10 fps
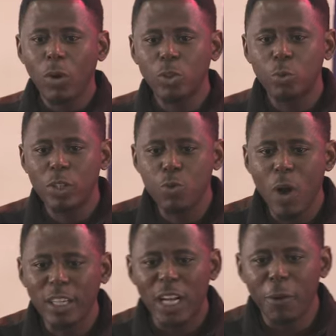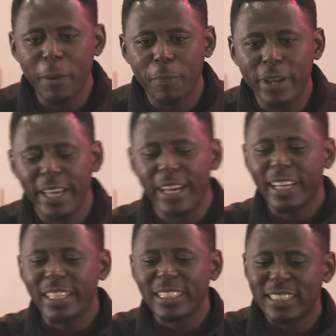What should we do? How can we pray?
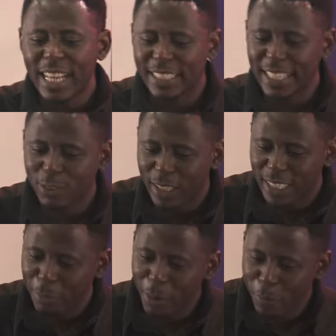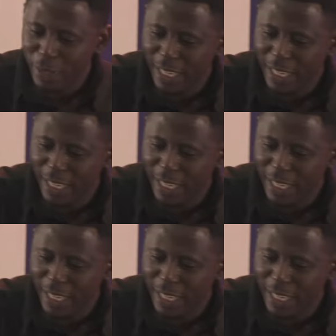She started talking about